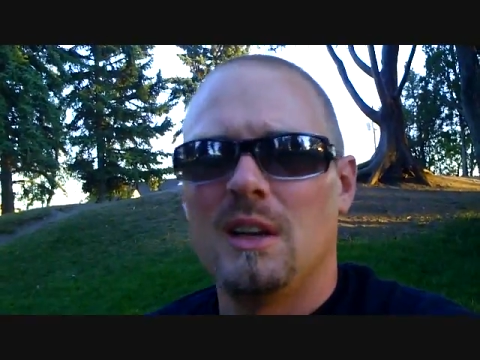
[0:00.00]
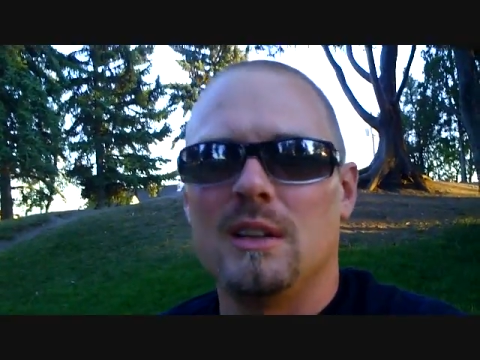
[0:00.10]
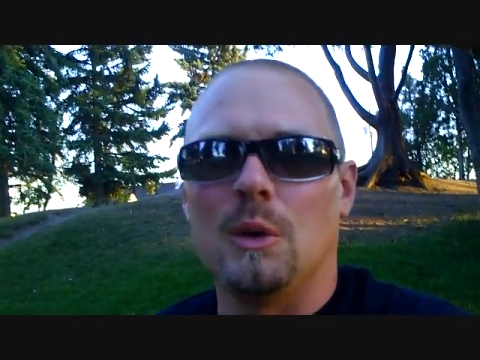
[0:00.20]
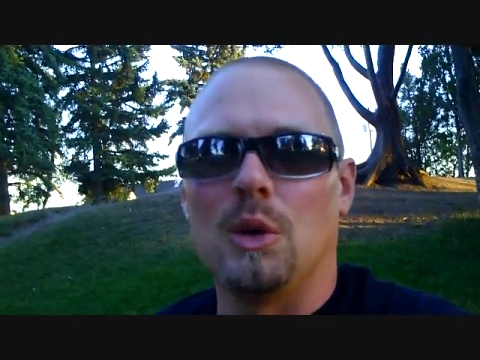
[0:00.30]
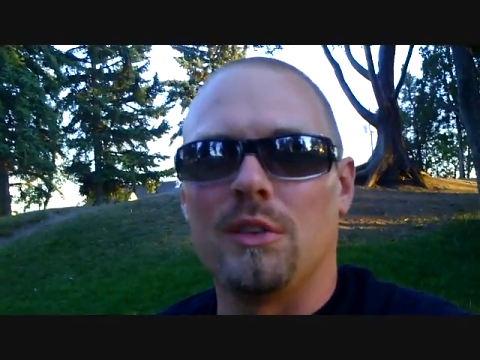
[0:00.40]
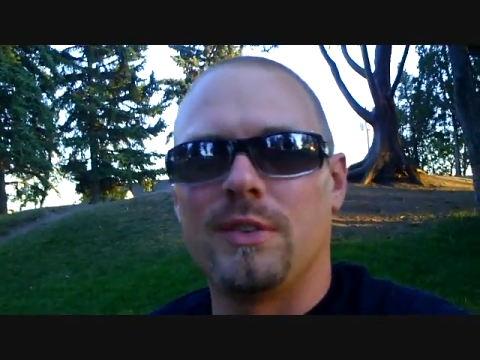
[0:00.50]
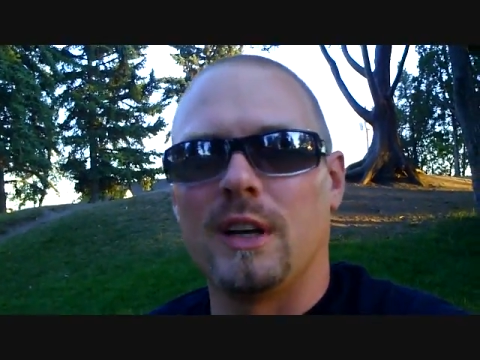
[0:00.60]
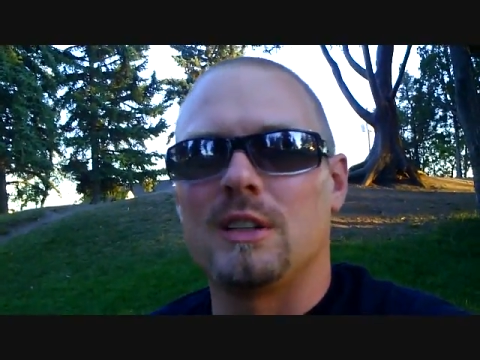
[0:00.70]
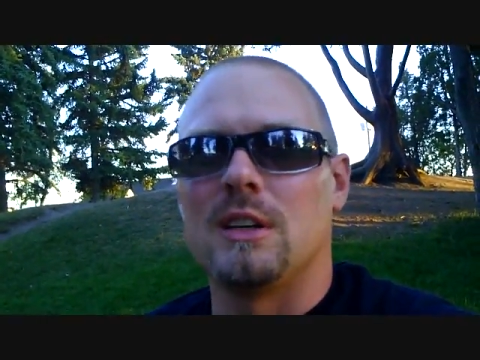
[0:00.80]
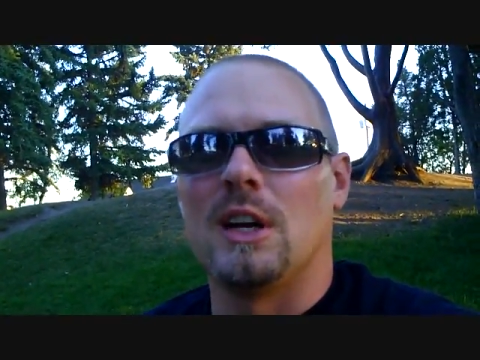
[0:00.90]
that will
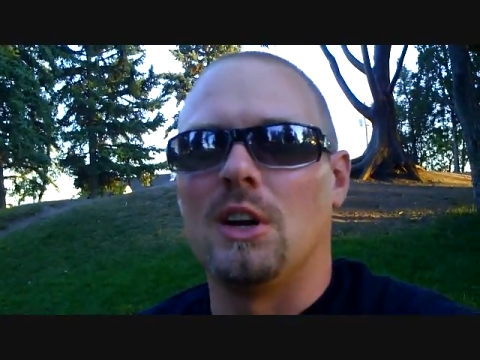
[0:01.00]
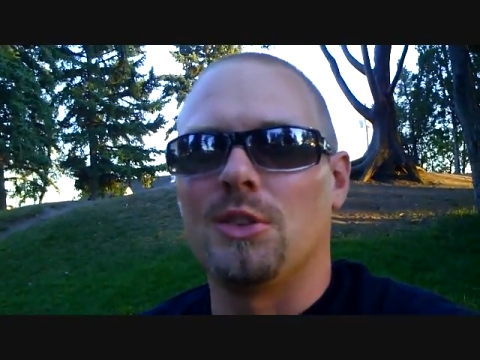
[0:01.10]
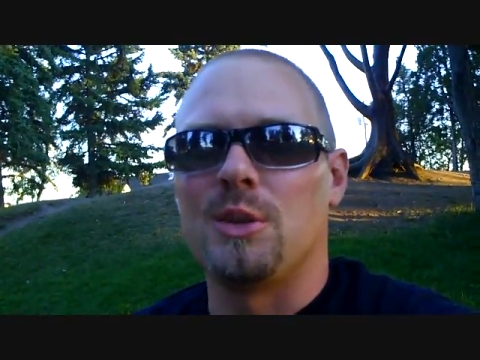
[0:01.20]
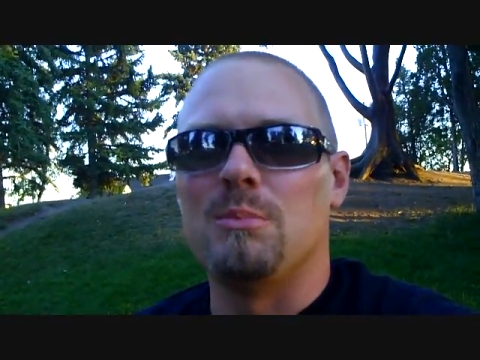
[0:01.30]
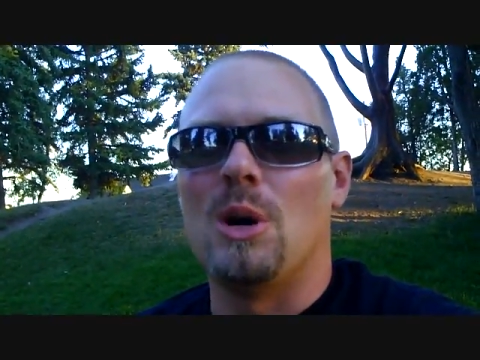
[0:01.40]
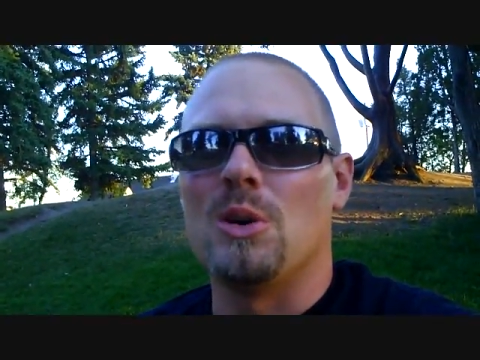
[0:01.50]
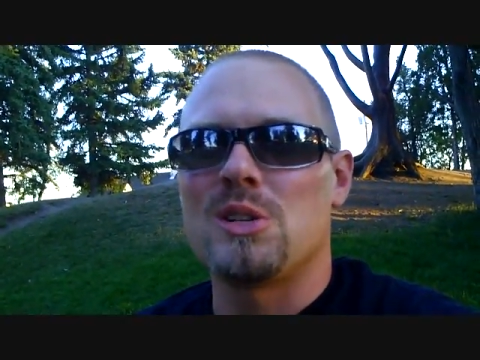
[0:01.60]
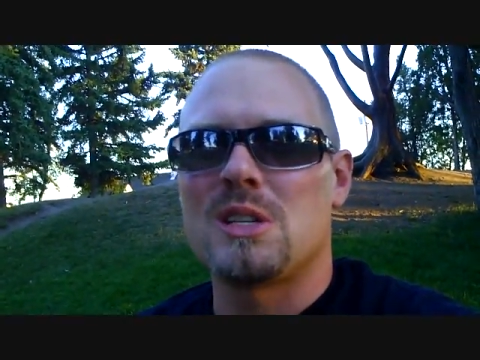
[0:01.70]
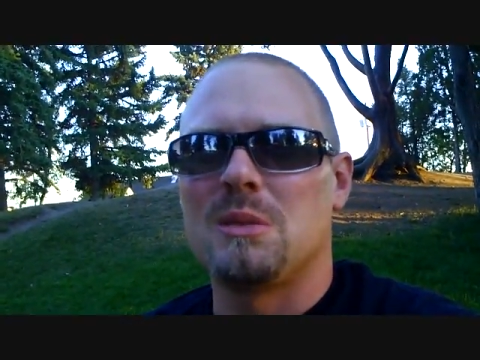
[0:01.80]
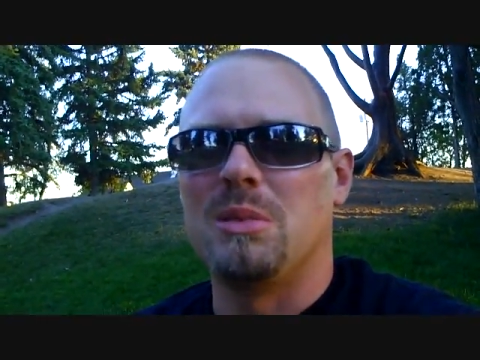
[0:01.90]
affect your health the
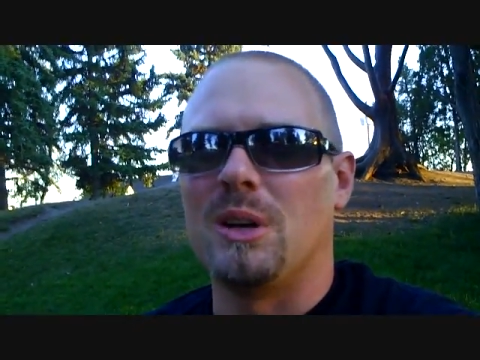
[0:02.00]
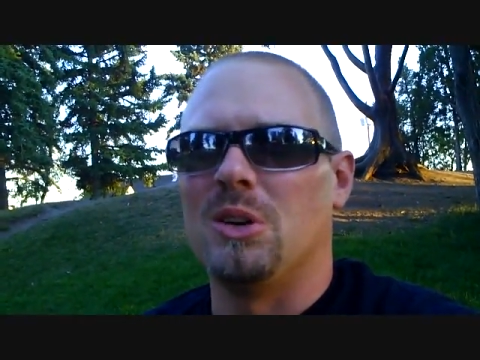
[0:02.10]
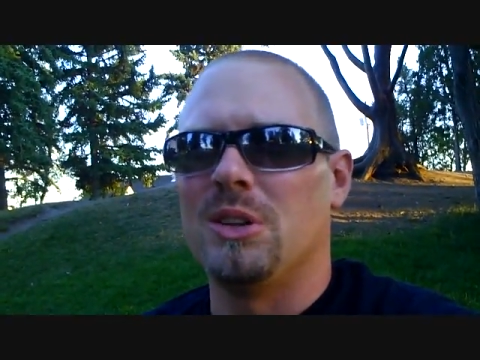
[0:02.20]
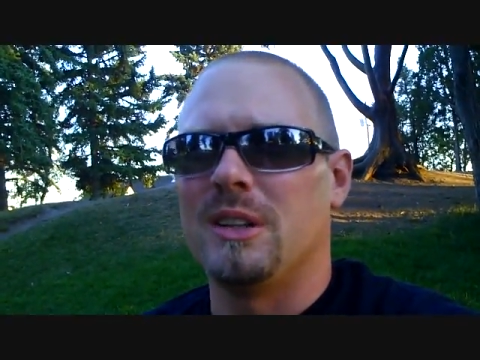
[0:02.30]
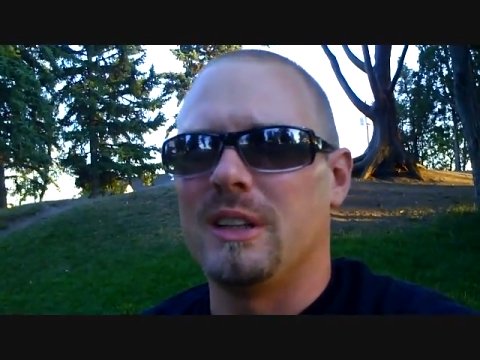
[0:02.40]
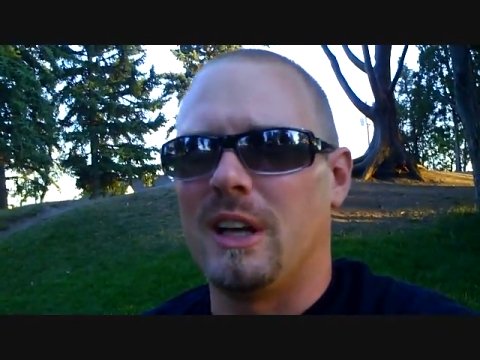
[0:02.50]
most, but on,